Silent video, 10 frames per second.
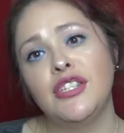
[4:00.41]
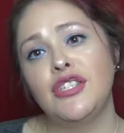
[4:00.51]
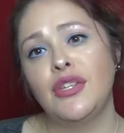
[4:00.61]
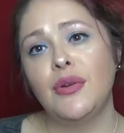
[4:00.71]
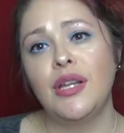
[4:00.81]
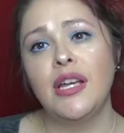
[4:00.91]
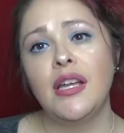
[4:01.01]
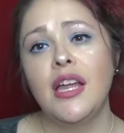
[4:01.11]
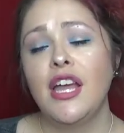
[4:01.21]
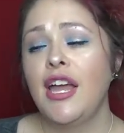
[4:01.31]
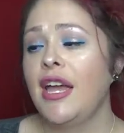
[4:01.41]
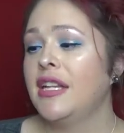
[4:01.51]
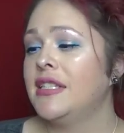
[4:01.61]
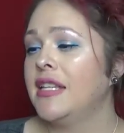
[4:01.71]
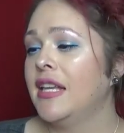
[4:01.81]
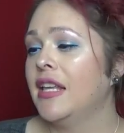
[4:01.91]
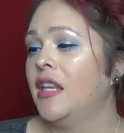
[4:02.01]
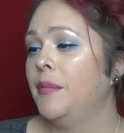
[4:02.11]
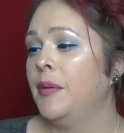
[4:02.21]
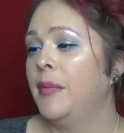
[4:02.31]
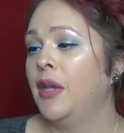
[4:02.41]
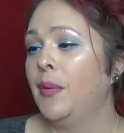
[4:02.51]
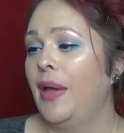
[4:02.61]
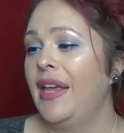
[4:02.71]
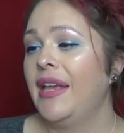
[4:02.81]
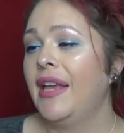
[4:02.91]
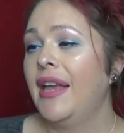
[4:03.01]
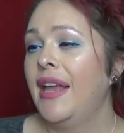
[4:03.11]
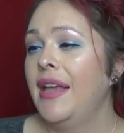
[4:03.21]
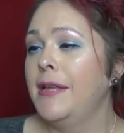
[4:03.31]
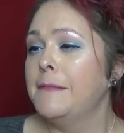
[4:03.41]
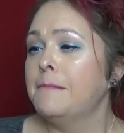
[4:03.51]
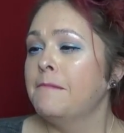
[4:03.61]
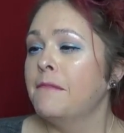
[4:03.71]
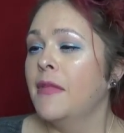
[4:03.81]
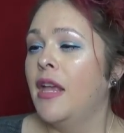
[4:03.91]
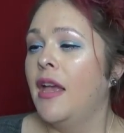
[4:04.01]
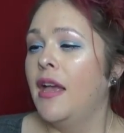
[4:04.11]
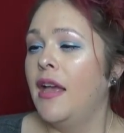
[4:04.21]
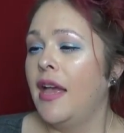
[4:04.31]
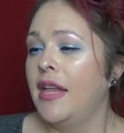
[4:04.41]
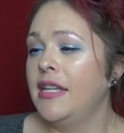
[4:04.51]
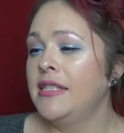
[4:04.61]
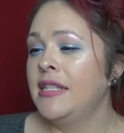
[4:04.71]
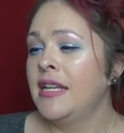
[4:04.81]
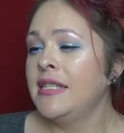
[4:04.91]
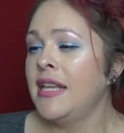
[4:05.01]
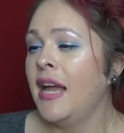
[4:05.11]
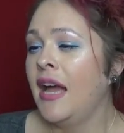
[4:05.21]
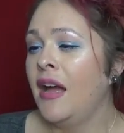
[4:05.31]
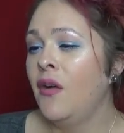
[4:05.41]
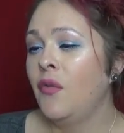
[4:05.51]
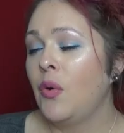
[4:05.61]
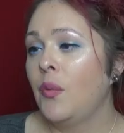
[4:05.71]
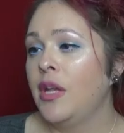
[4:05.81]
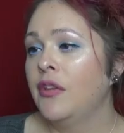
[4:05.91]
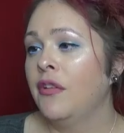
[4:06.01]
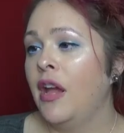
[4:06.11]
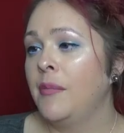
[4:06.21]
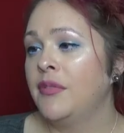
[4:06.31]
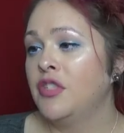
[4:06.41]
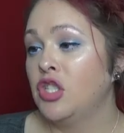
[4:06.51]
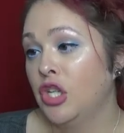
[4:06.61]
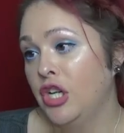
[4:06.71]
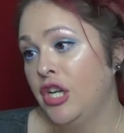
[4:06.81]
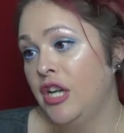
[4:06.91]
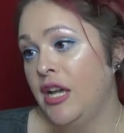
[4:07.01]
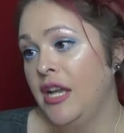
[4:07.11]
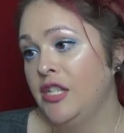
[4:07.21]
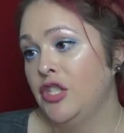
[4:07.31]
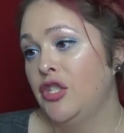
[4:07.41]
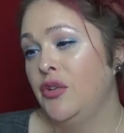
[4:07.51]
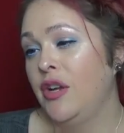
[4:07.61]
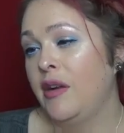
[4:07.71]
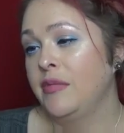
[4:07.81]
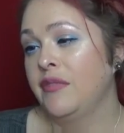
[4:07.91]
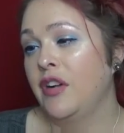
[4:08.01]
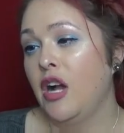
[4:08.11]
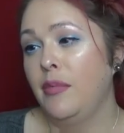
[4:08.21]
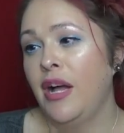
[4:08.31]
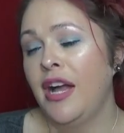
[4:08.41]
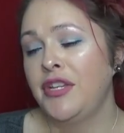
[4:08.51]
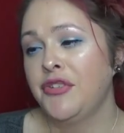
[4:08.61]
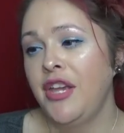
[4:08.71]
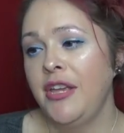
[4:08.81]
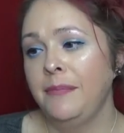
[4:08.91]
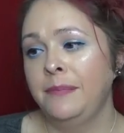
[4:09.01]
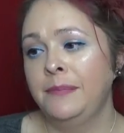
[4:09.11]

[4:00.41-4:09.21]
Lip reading: soda, and it's like keeping me awake. And it does have 1 gram of sugar and 2 grams of carbohydrate.